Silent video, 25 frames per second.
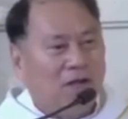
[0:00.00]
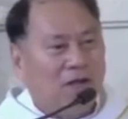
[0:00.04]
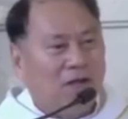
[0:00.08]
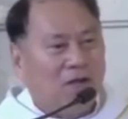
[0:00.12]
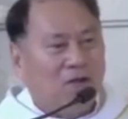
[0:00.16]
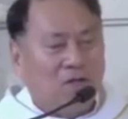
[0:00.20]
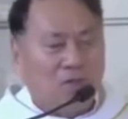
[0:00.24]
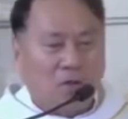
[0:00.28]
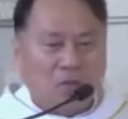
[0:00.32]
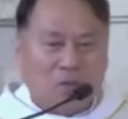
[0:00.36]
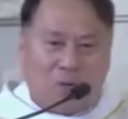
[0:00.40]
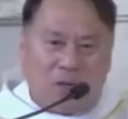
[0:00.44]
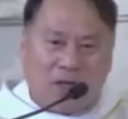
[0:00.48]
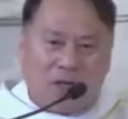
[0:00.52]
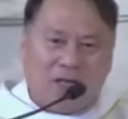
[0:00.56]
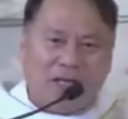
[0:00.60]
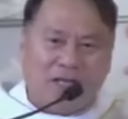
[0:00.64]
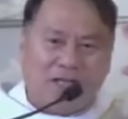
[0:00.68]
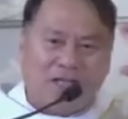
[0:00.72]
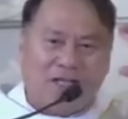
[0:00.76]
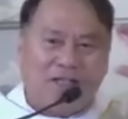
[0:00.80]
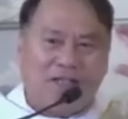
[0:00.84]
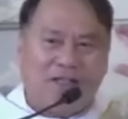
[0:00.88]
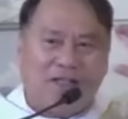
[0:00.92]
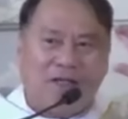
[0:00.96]
So when
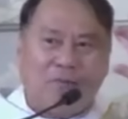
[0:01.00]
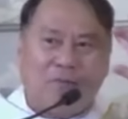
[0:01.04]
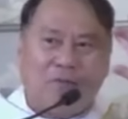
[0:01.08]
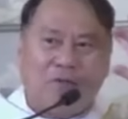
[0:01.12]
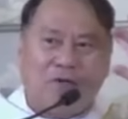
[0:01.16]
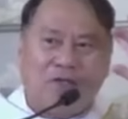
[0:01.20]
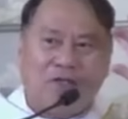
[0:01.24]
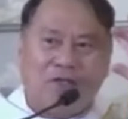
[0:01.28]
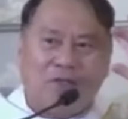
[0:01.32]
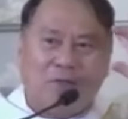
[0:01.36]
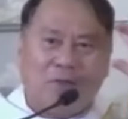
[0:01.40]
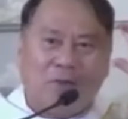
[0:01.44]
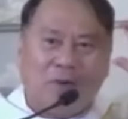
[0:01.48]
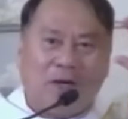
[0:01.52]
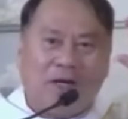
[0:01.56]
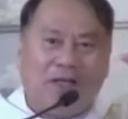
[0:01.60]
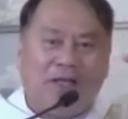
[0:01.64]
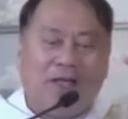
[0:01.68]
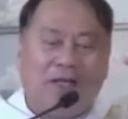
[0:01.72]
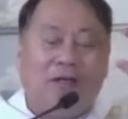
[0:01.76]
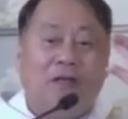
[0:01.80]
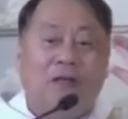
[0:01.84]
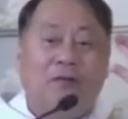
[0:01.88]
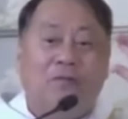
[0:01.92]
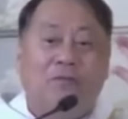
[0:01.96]
that is the
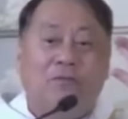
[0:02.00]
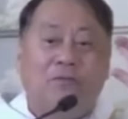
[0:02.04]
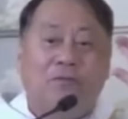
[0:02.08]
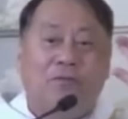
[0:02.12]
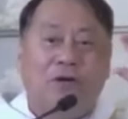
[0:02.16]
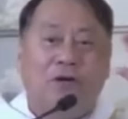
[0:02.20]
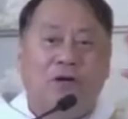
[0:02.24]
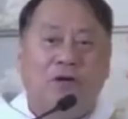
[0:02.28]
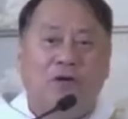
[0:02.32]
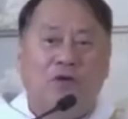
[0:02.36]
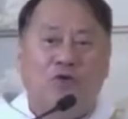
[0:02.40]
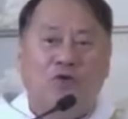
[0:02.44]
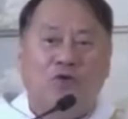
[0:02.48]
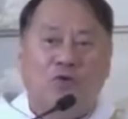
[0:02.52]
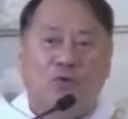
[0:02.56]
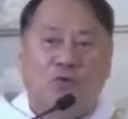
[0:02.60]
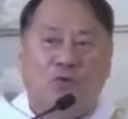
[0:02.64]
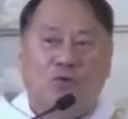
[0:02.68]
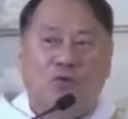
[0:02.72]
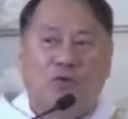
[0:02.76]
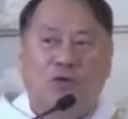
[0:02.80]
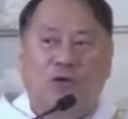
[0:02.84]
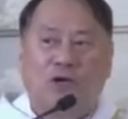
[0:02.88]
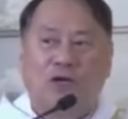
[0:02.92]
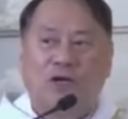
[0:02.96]
perspective, the
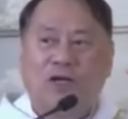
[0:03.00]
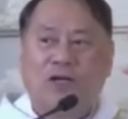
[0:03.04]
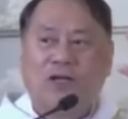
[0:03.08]
virtue